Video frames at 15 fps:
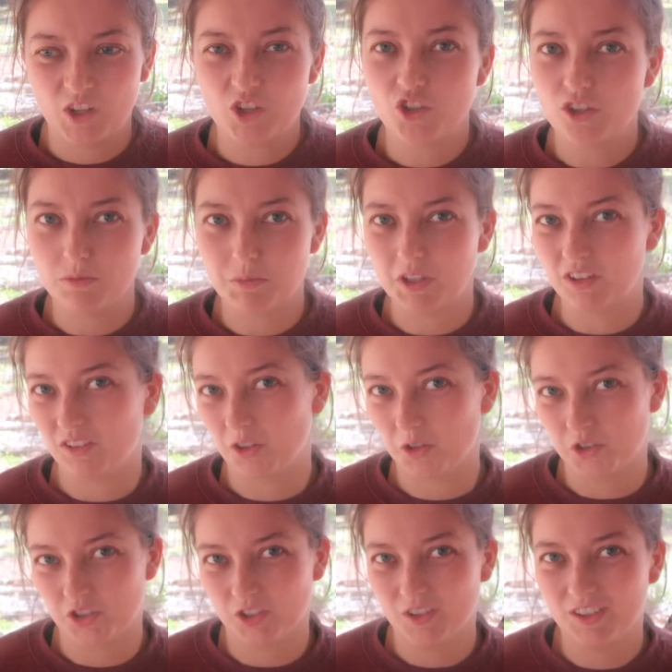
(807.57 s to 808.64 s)
sheepy
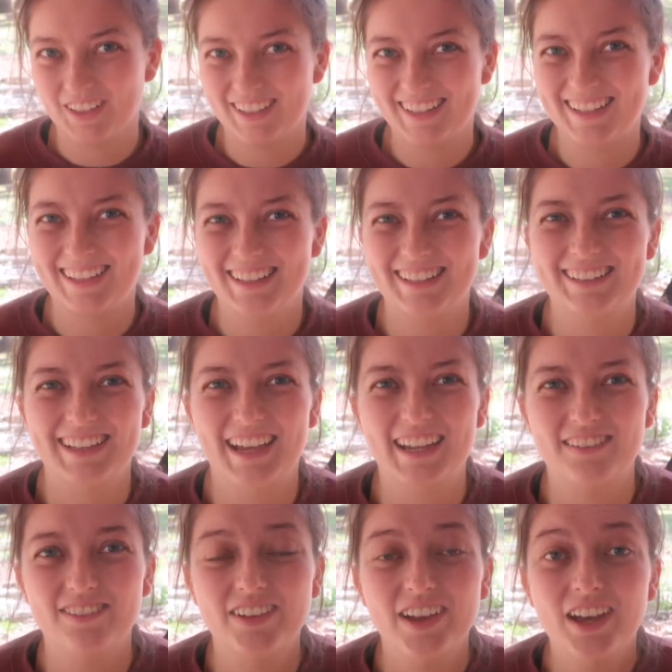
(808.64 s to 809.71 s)
social life.